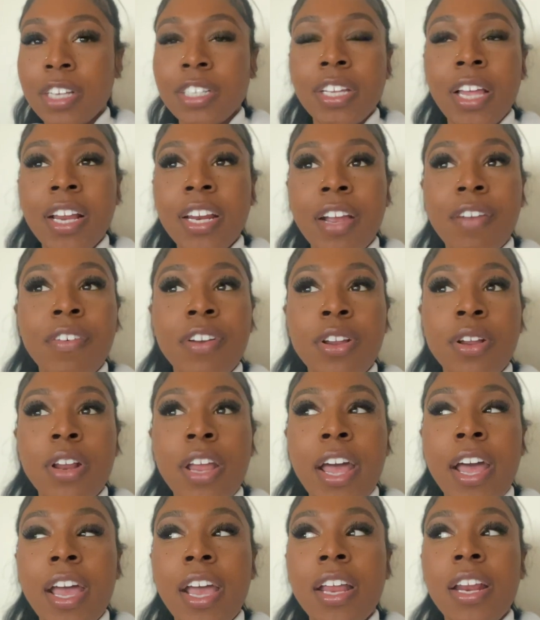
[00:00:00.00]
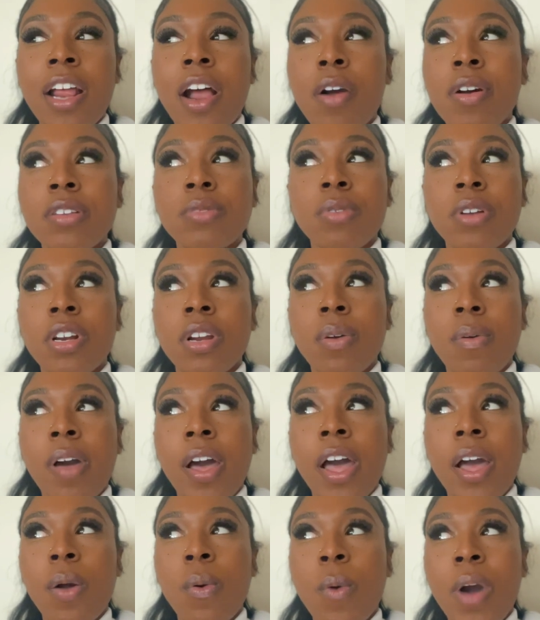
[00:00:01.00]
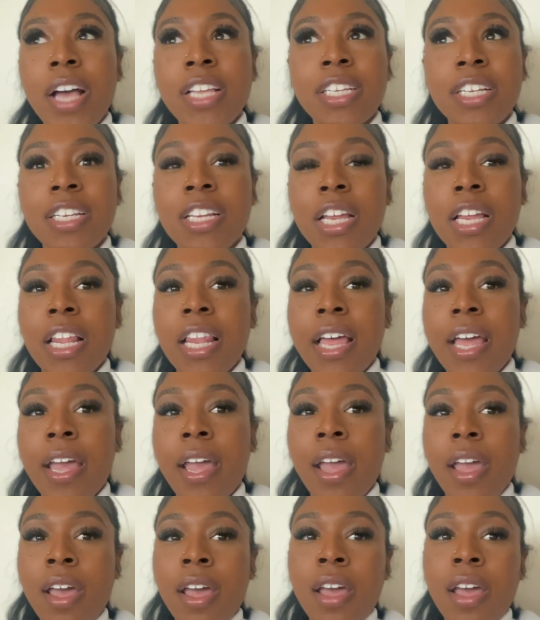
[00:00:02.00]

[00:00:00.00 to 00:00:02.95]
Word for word: But I never do that. And I always wonder why, why is it delay?